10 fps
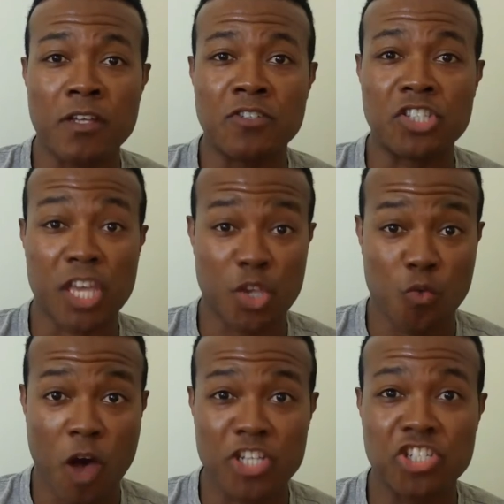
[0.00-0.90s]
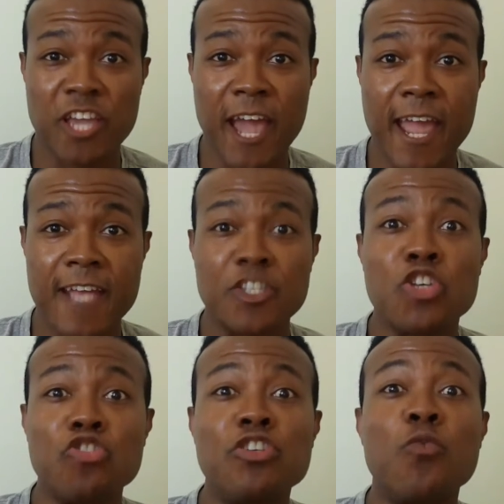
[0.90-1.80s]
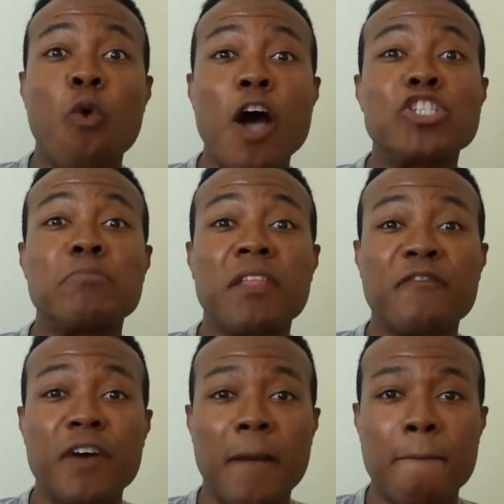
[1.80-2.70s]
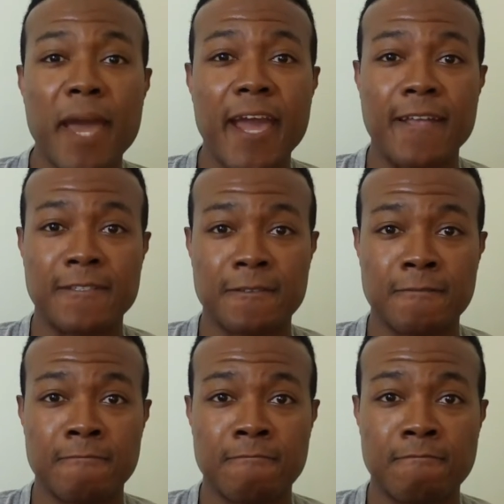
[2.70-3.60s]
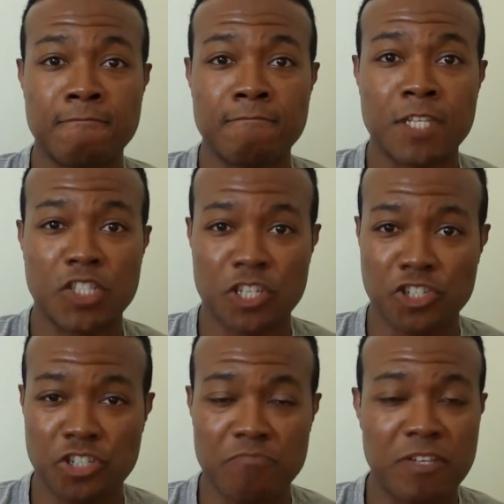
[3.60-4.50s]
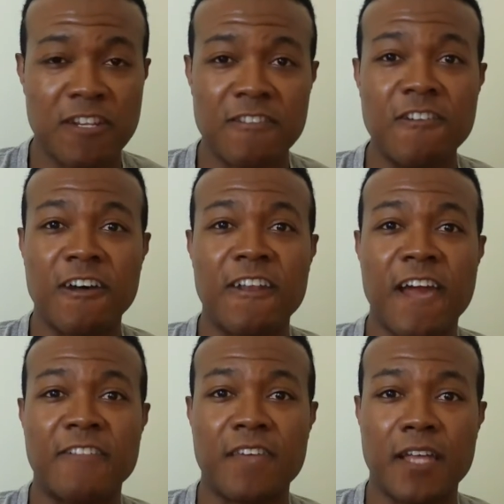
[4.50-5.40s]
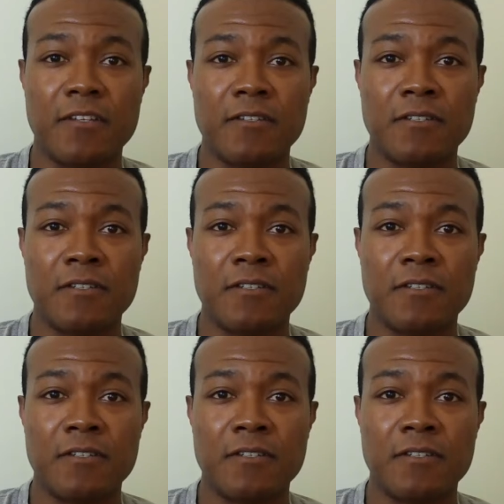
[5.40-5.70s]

Just like you're washing your hands, you need to wash your motherfucking mask. Because they shouldn't be looking like that.